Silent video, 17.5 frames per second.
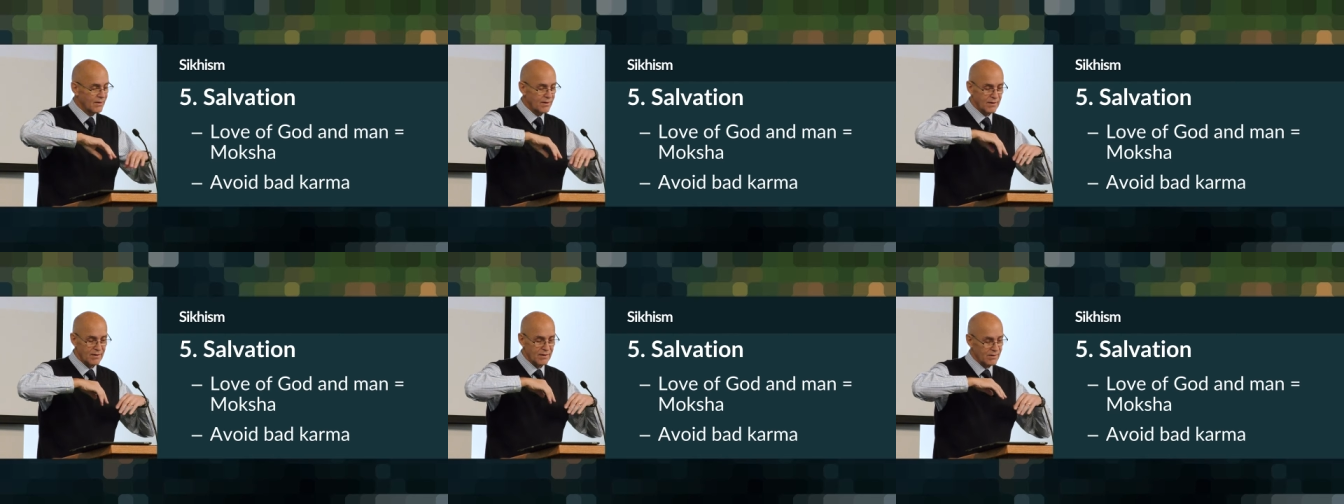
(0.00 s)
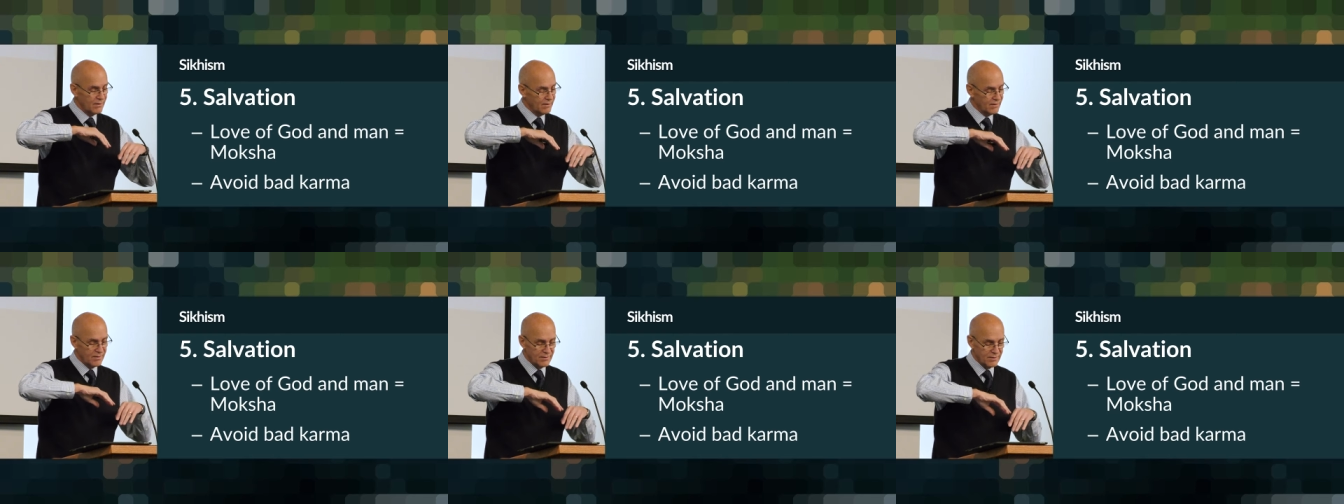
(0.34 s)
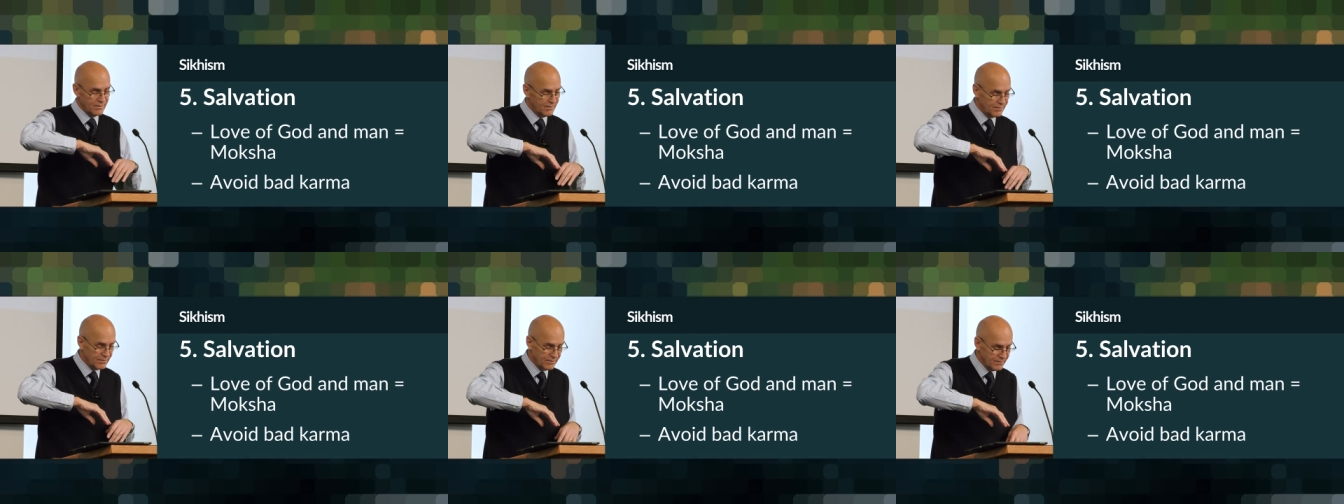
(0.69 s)

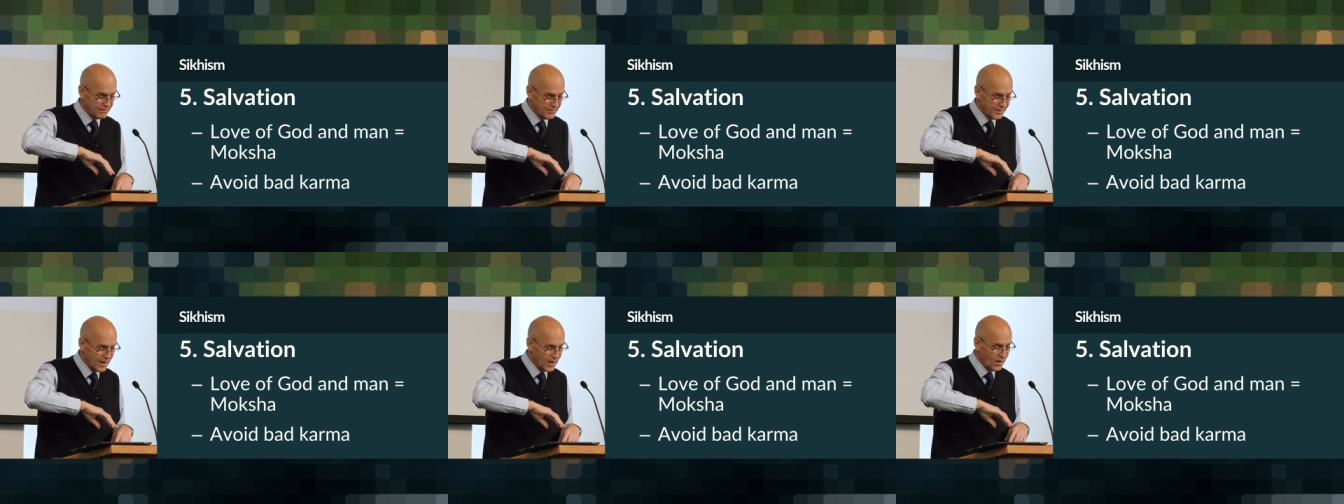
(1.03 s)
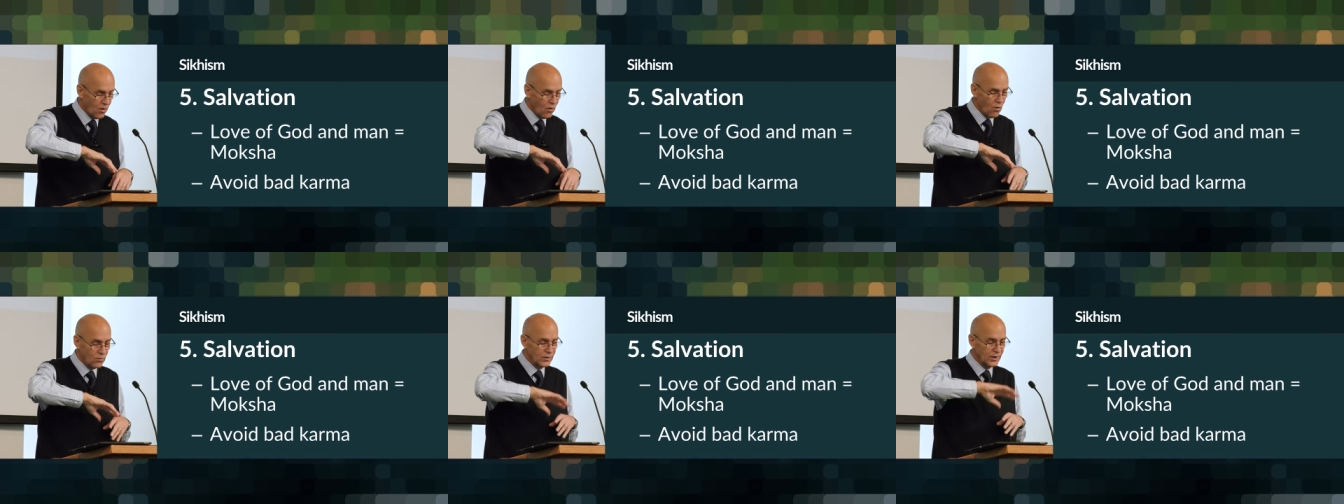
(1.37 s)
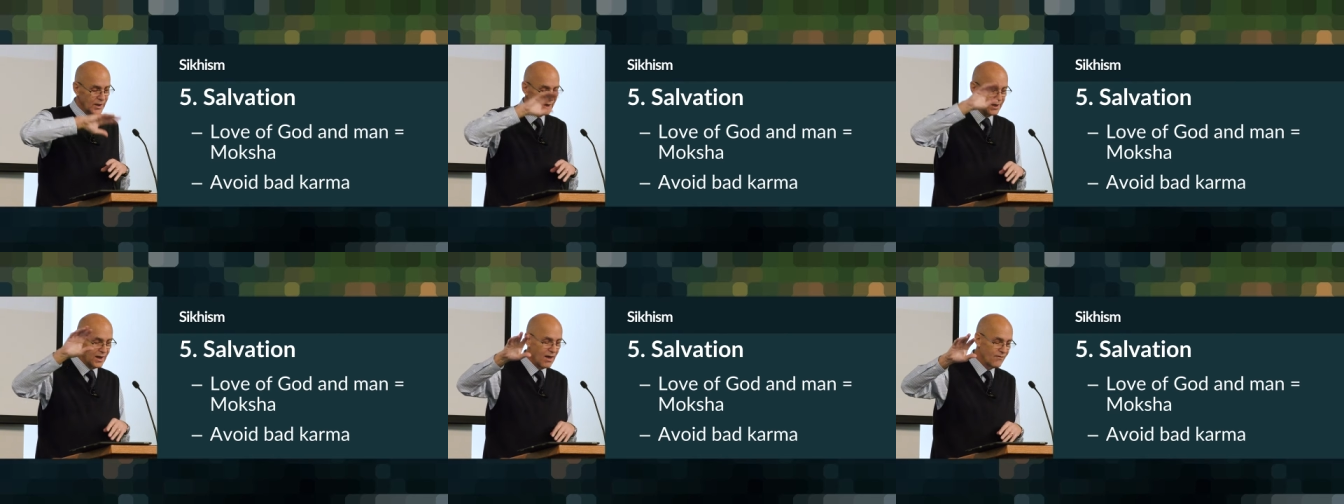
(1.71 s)
uh, that
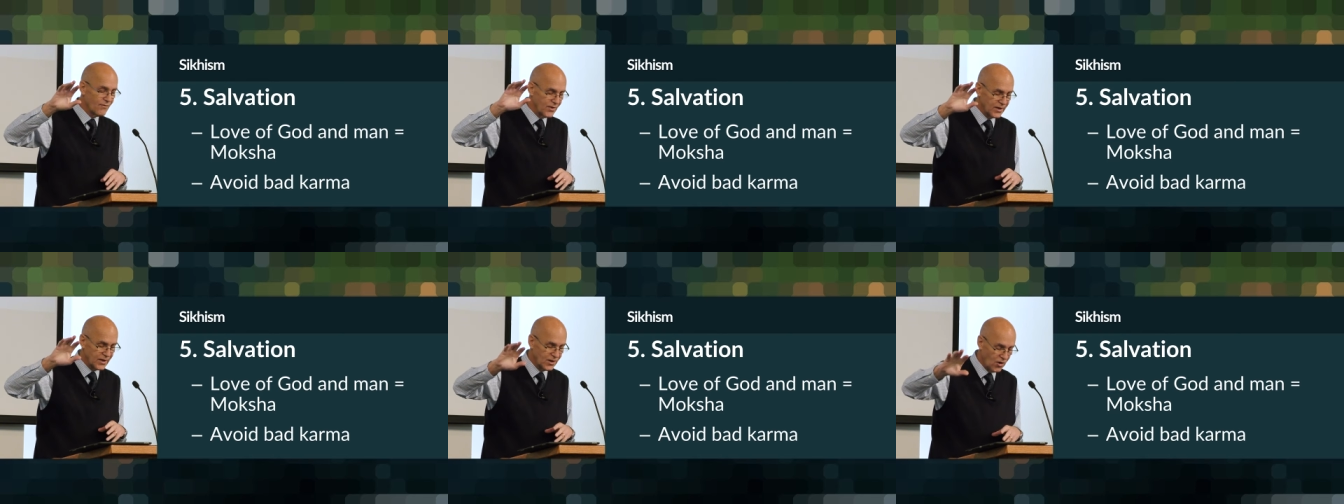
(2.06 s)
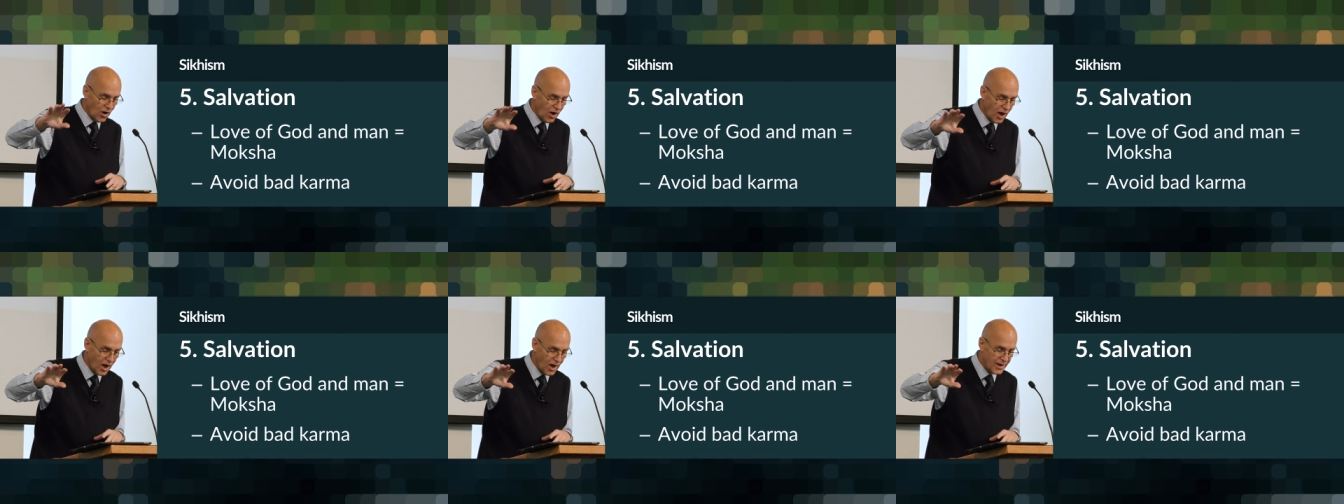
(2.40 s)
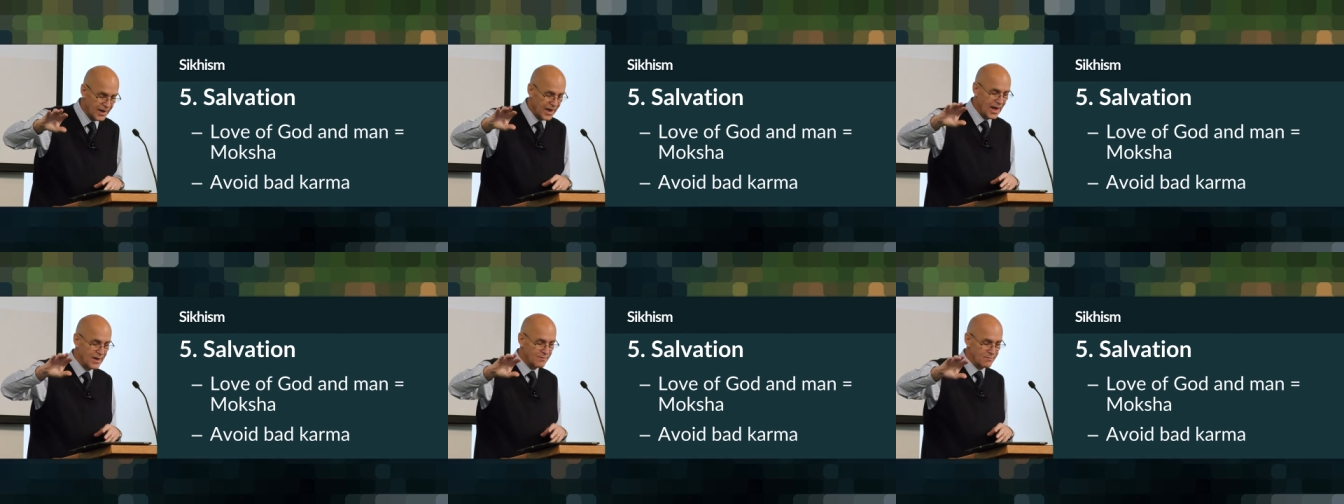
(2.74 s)
only loving
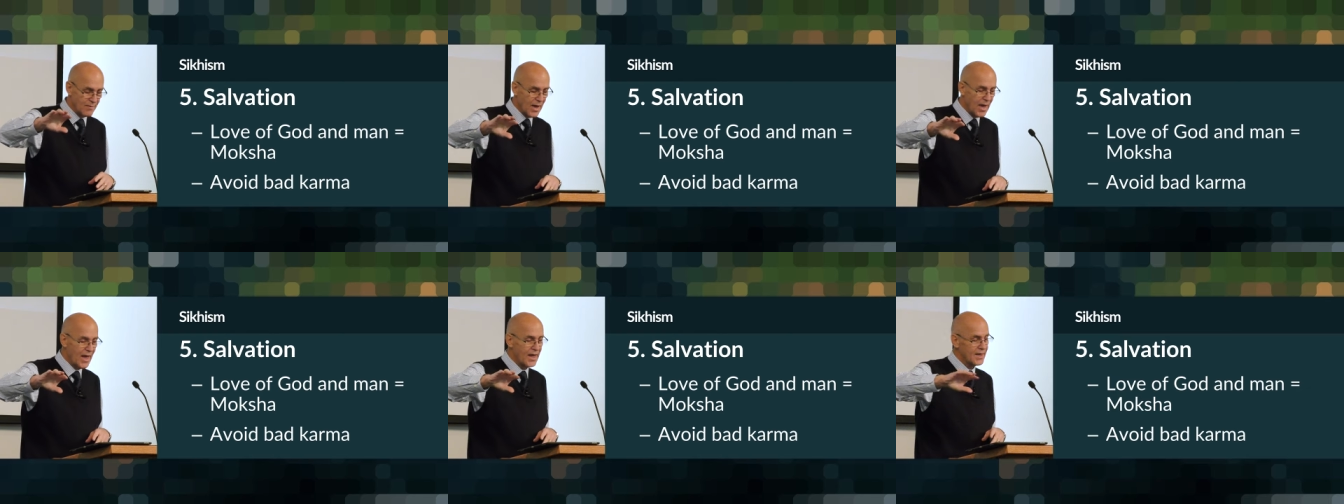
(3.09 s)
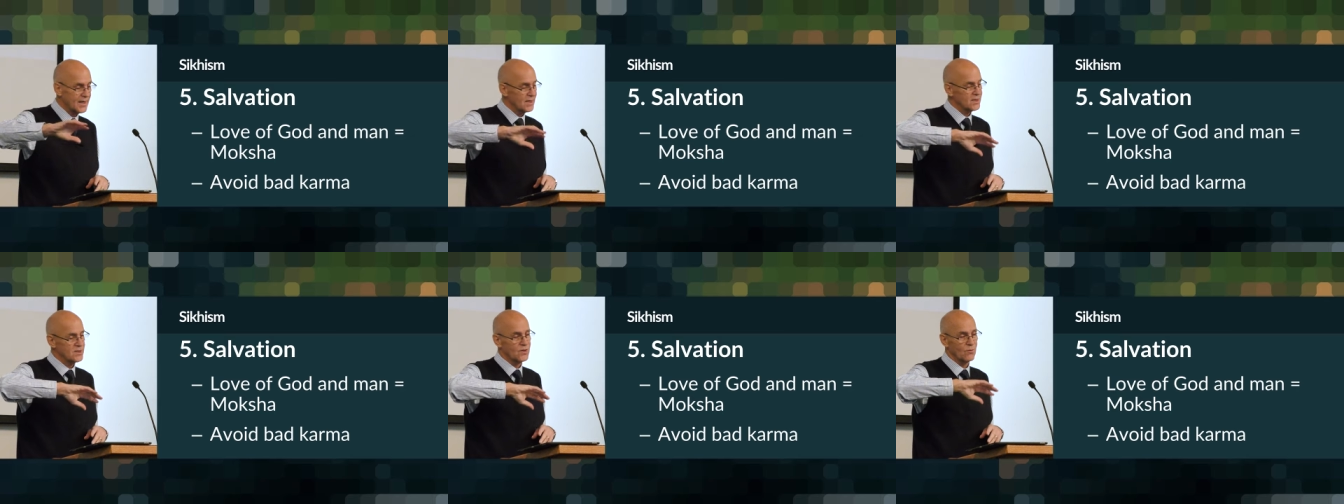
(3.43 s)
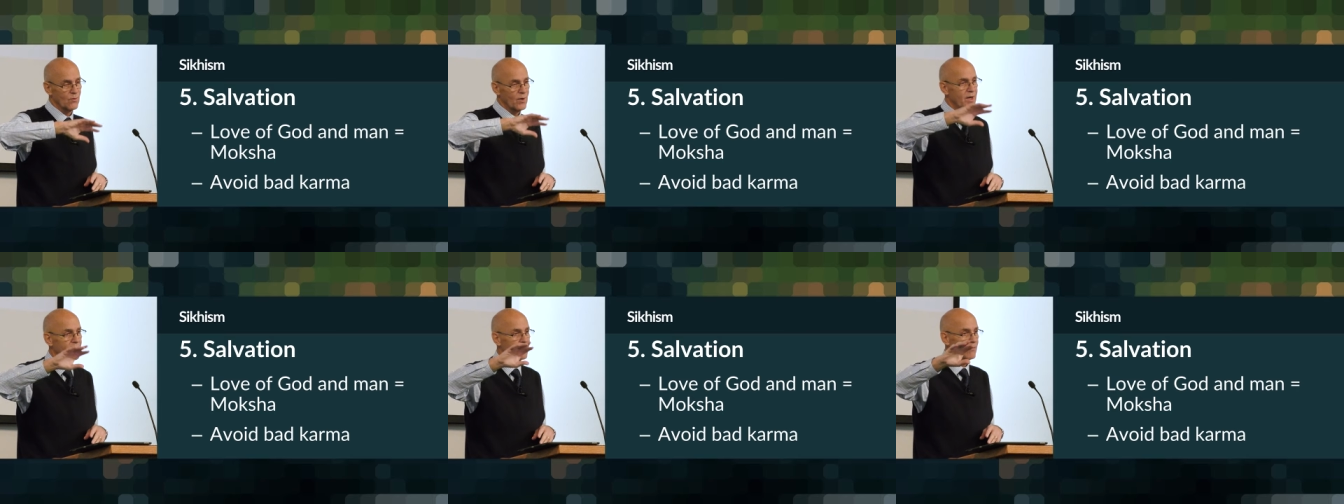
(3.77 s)
God and man is the
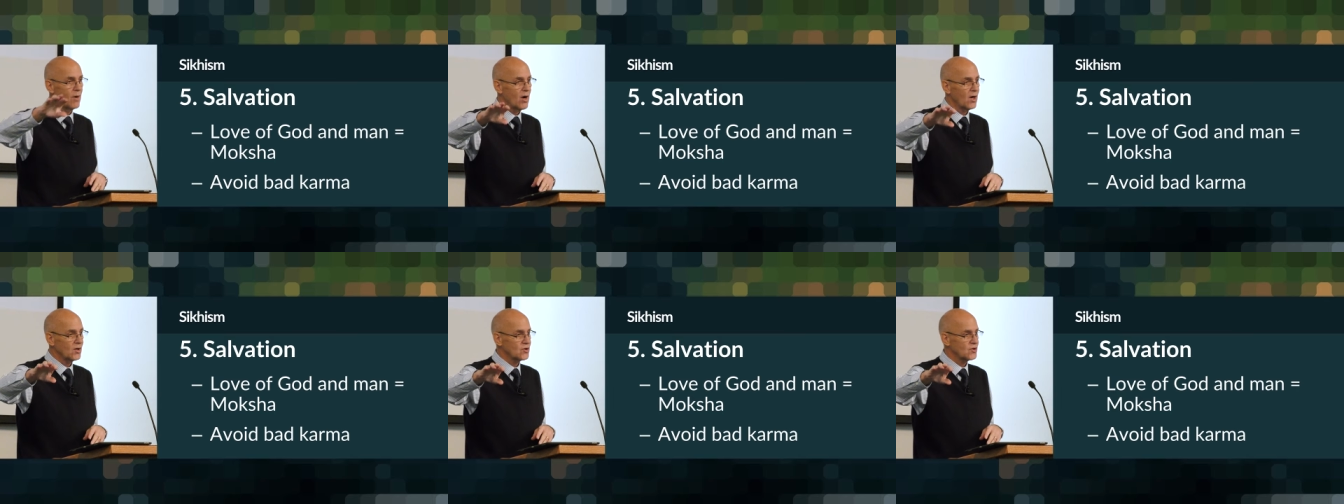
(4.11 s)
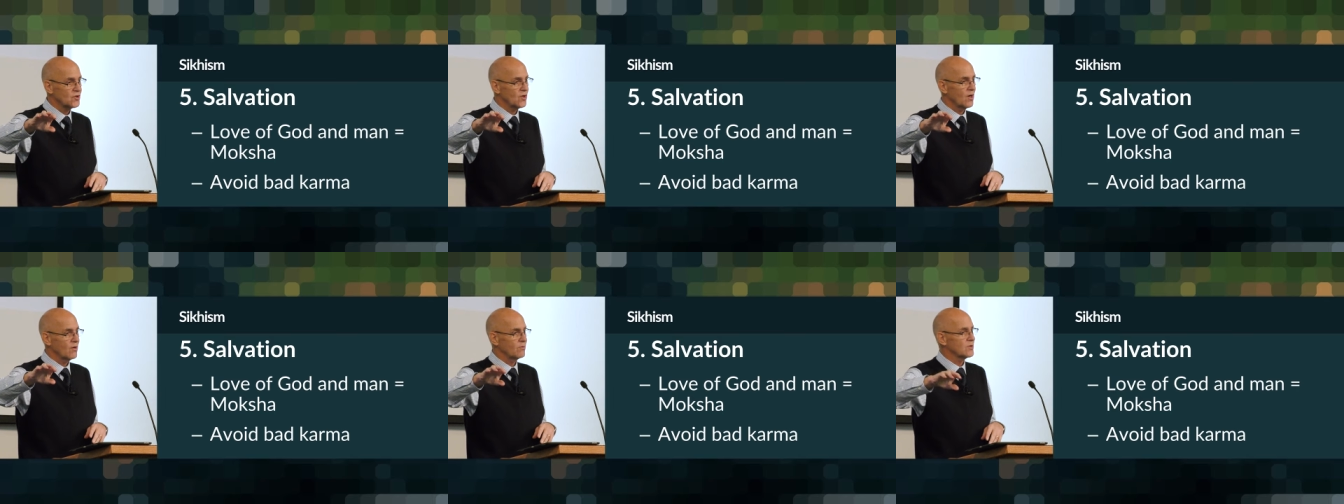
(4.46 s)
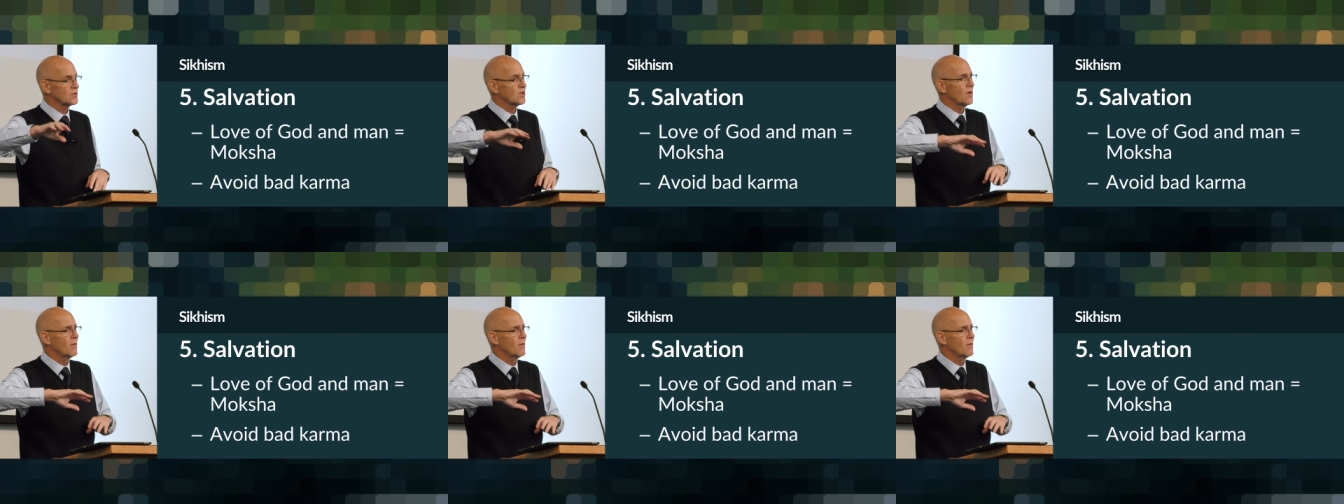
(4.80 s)
way to moksha was